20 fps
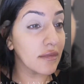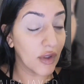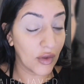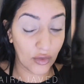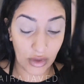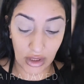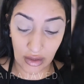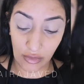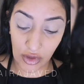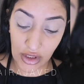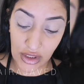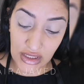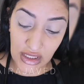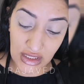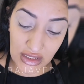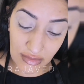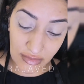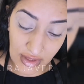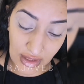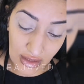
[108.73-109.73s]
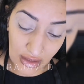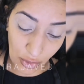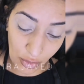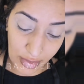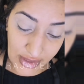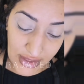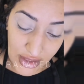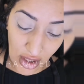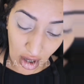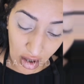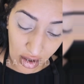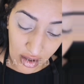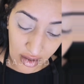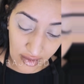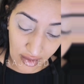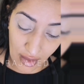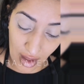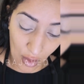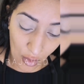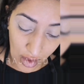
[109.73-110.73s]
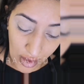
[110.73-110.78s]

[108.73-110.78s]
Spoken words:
Okay, I'm going to take something a little bit darker than that